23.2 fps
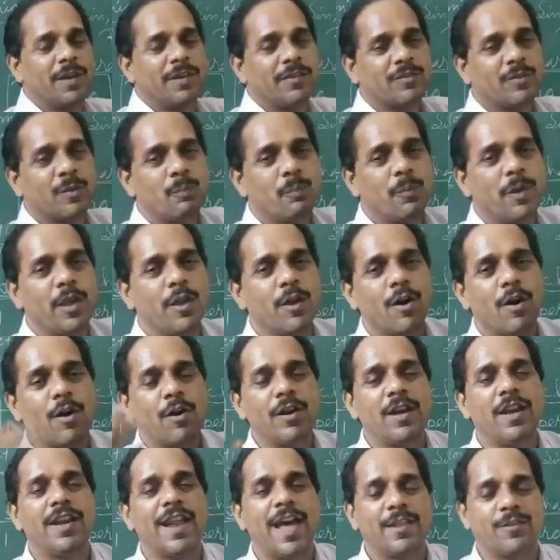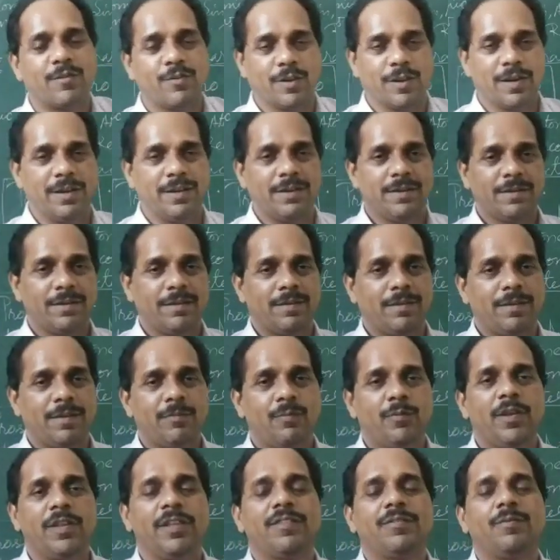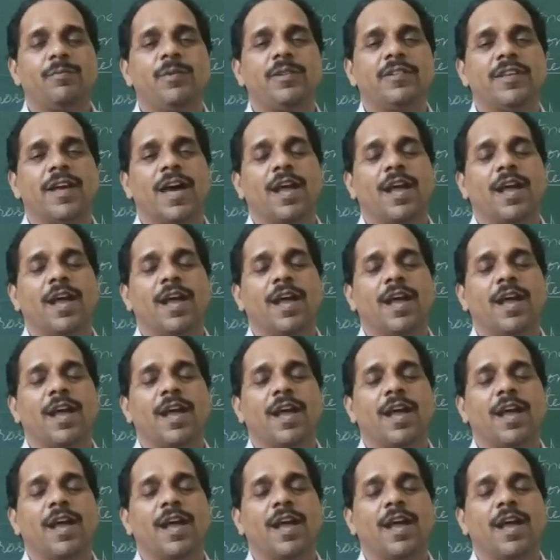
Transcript: means beyond natural, which